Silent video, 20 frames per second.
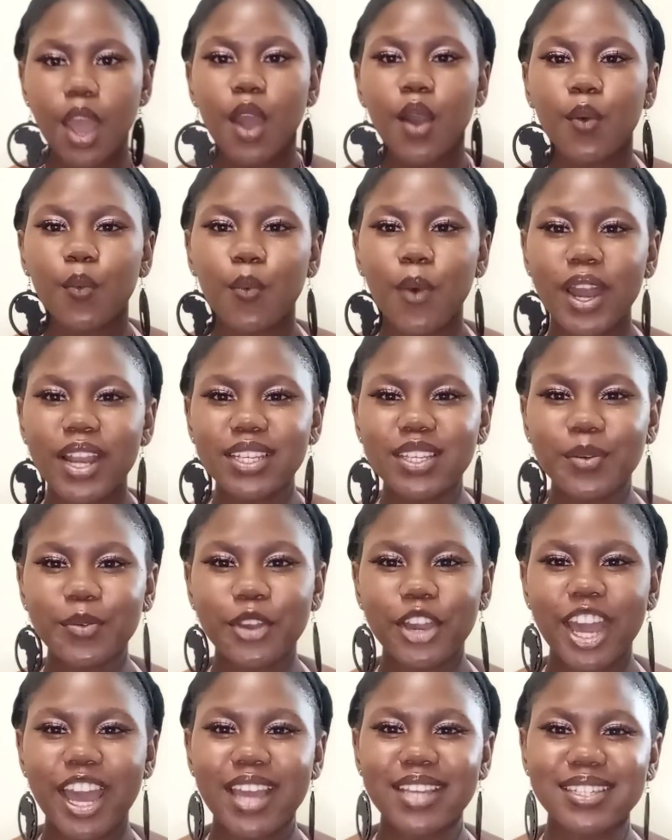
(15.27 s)
What is up,
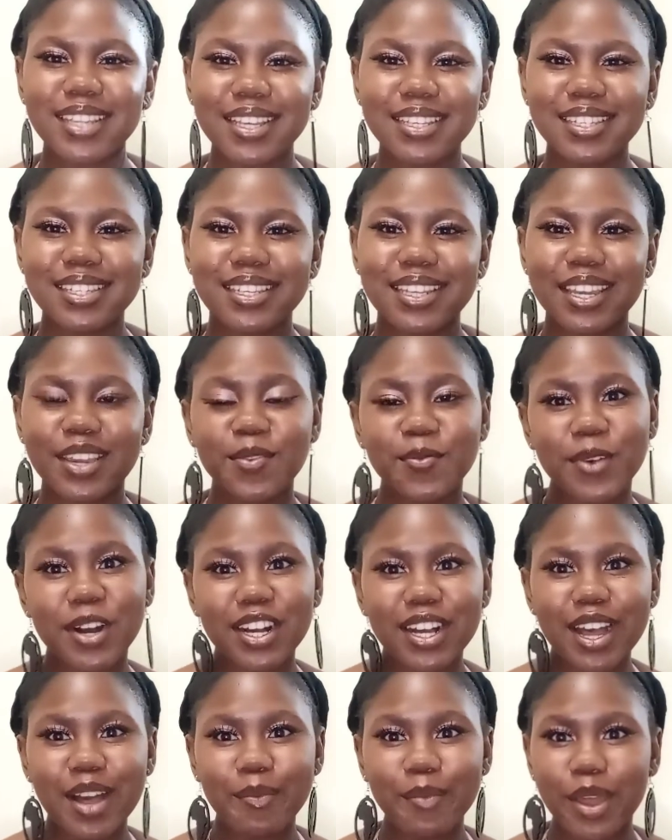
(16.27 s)
you guys? It's Dee.
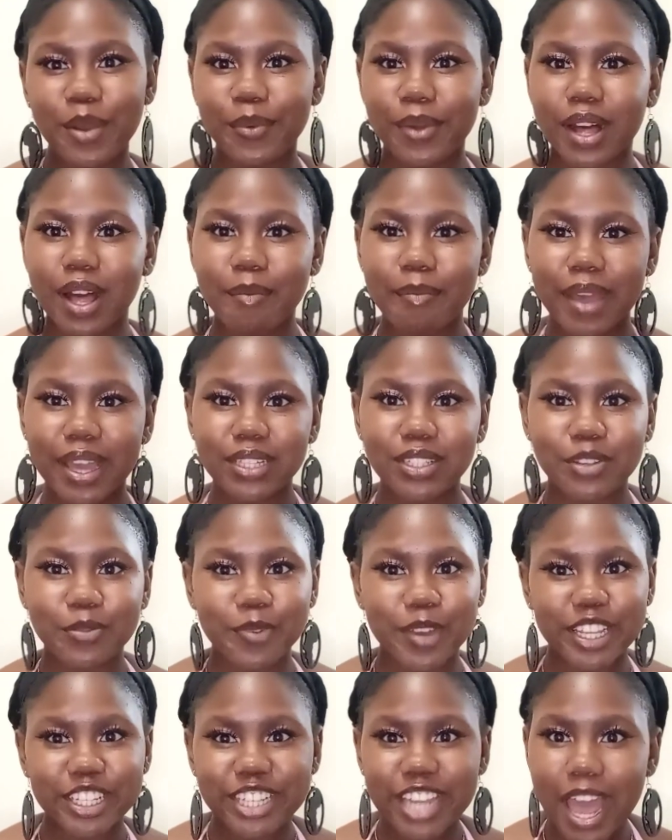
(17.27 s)
Welcome back to
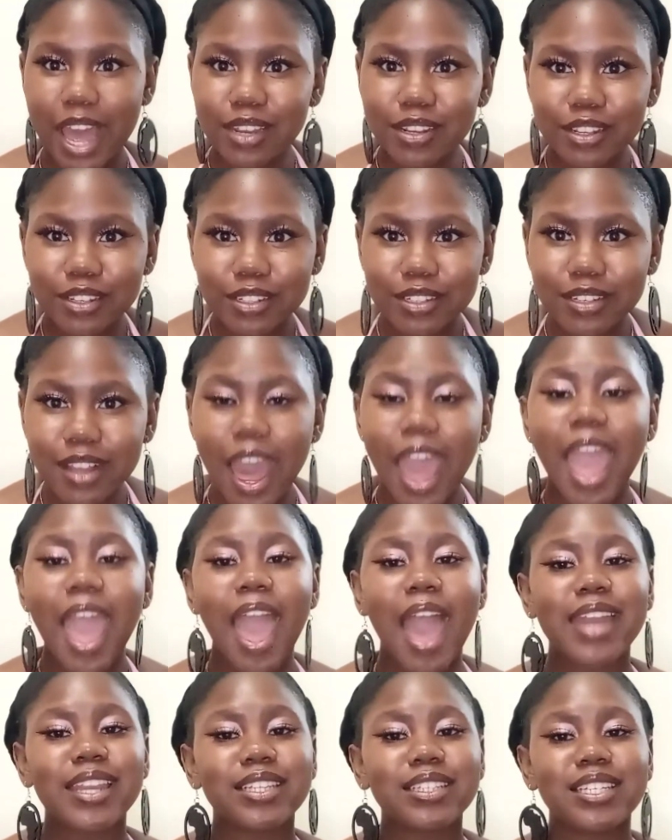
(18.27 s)
my channel.
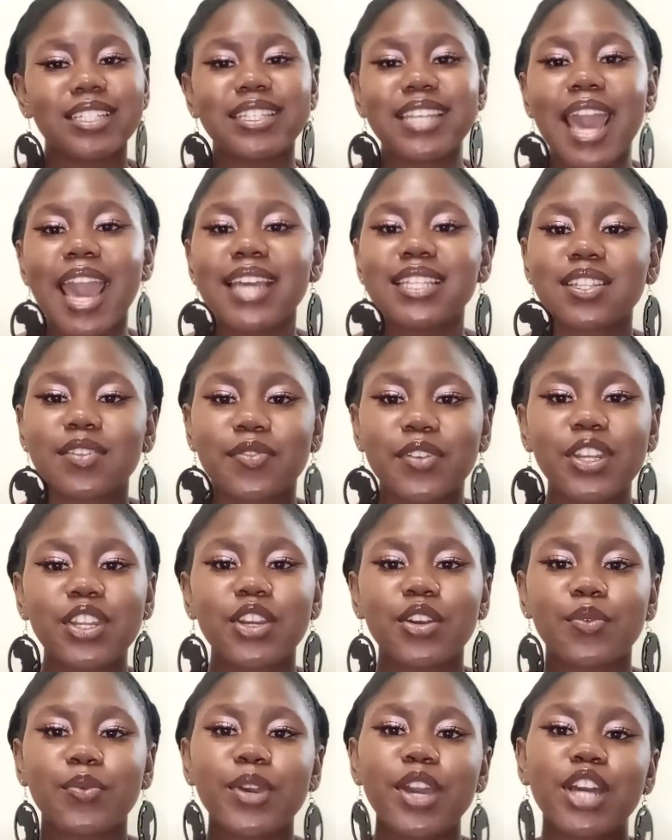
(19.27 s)
And in today's
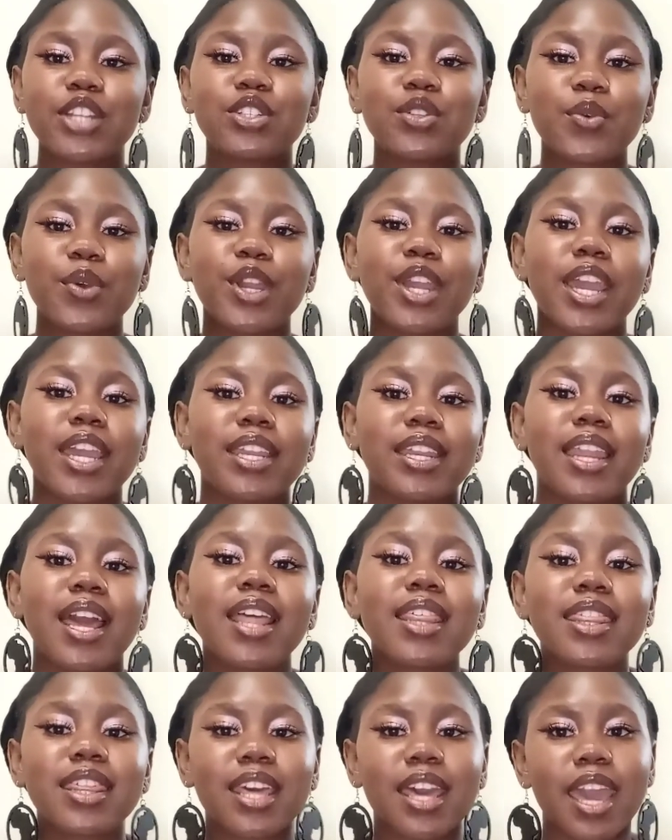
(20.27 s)
video, we are doing
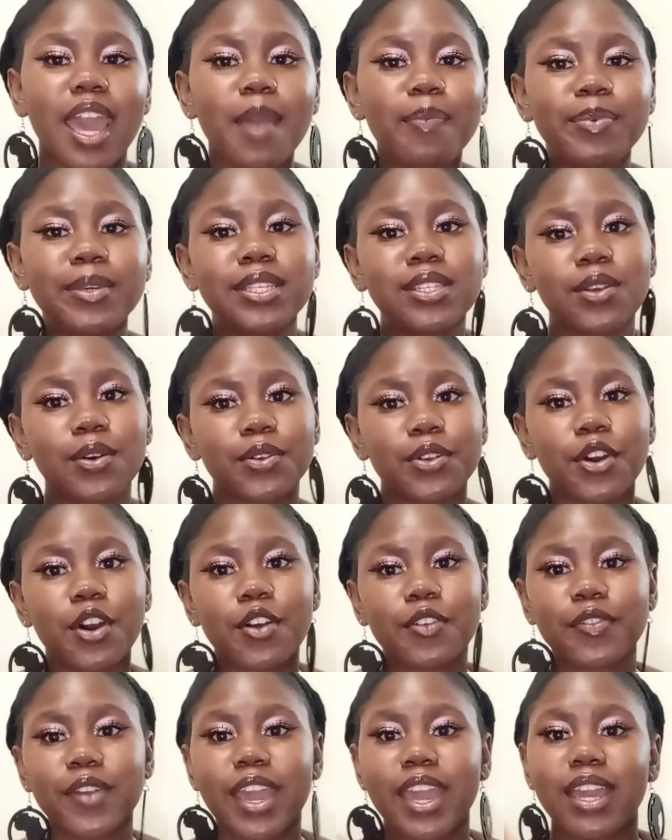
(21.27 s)
another episode
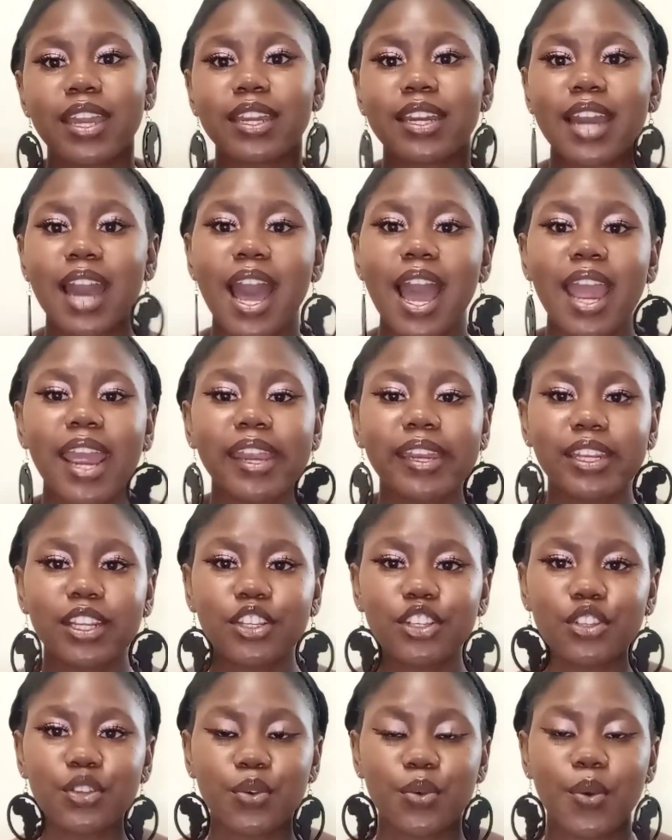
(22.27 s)
of a
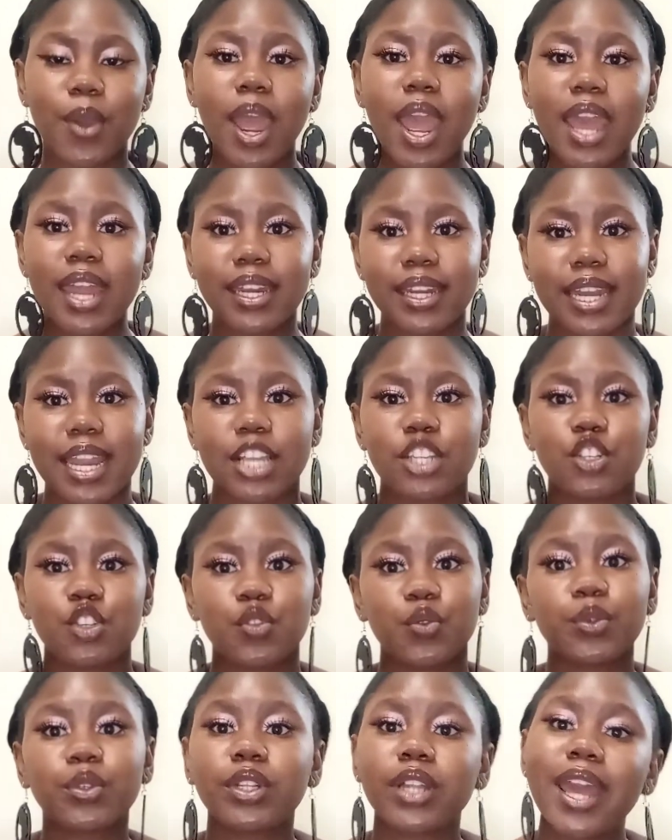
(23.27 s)
guide to
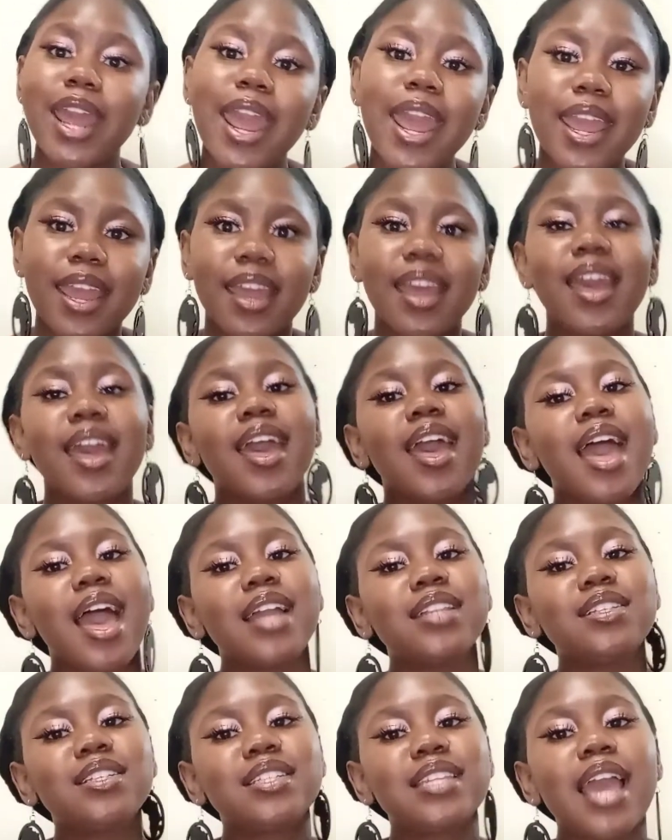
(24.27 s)
natural hair.
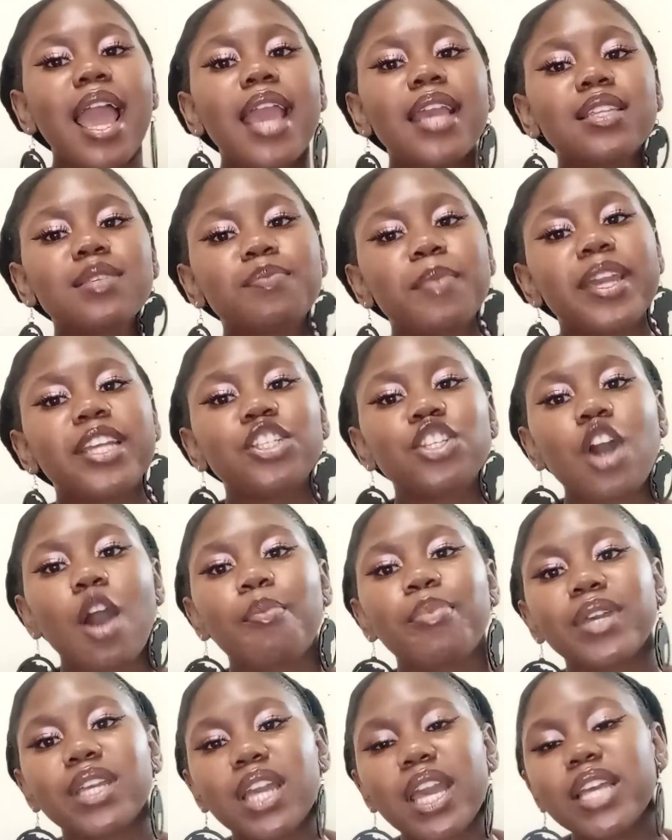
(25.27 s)
And today's main
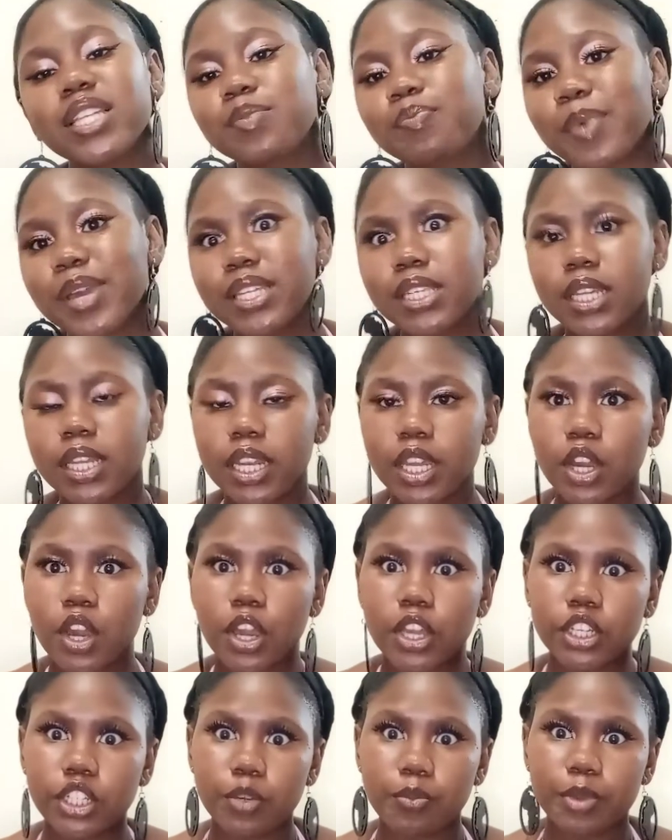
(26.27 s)
topic is basically
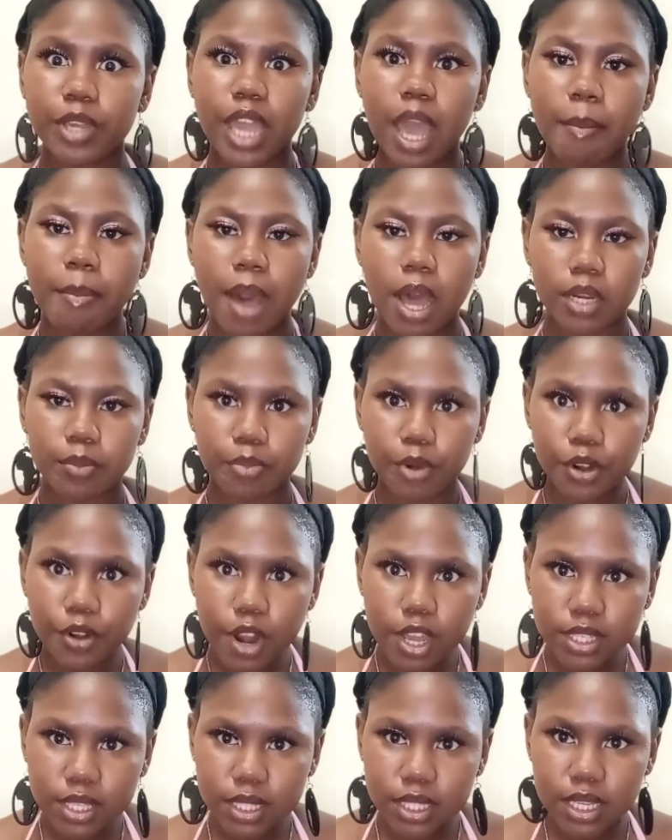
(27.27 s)
going to be about
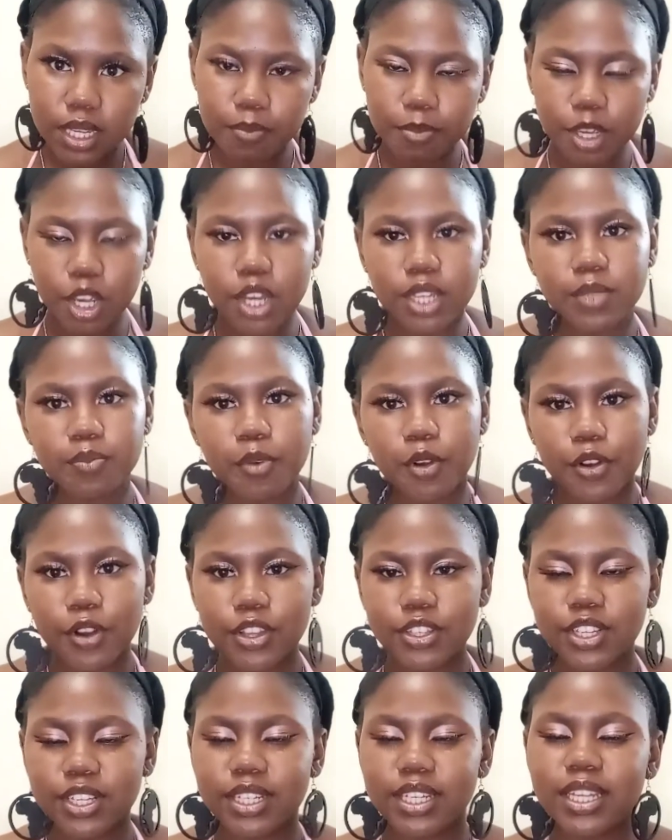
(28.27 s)
porosity, because
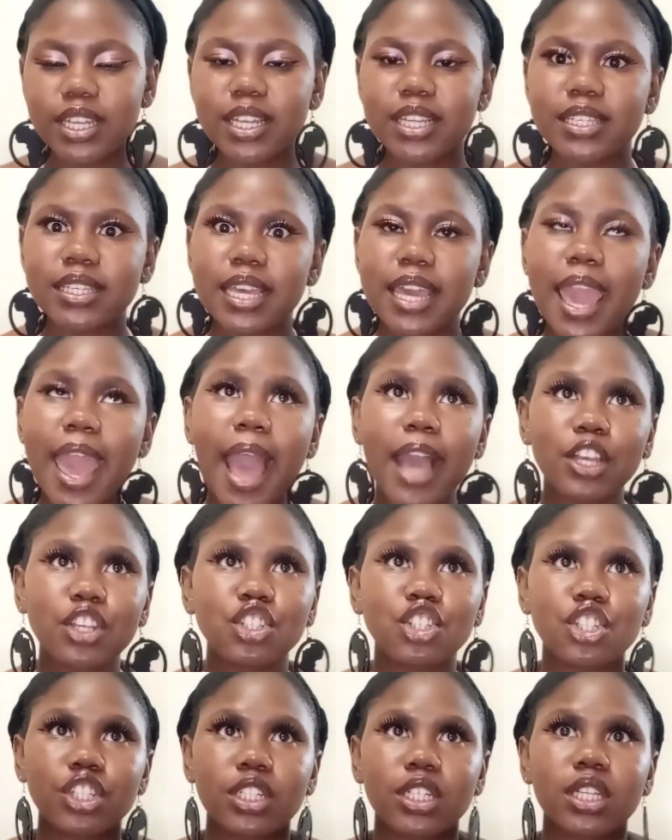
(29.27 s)
porosity is
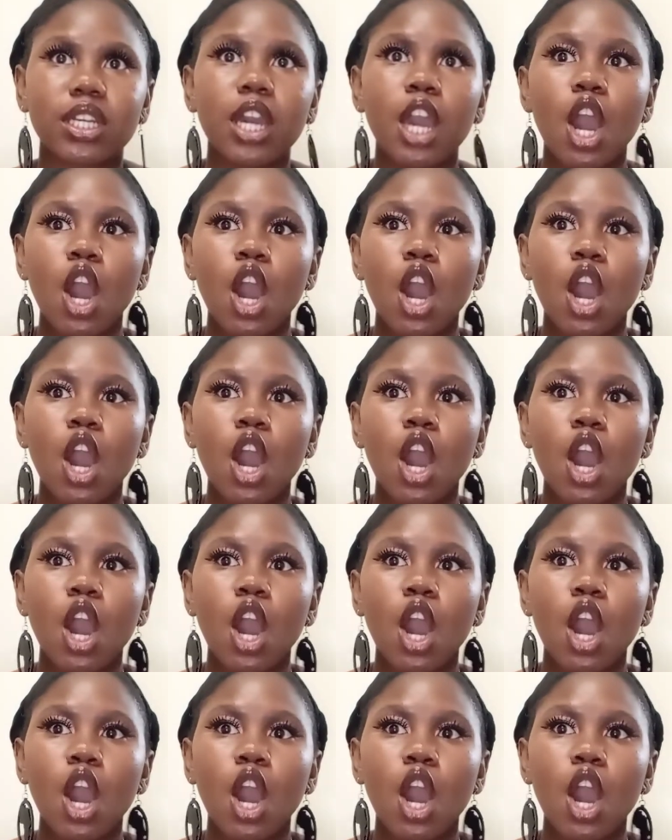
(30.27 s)
actually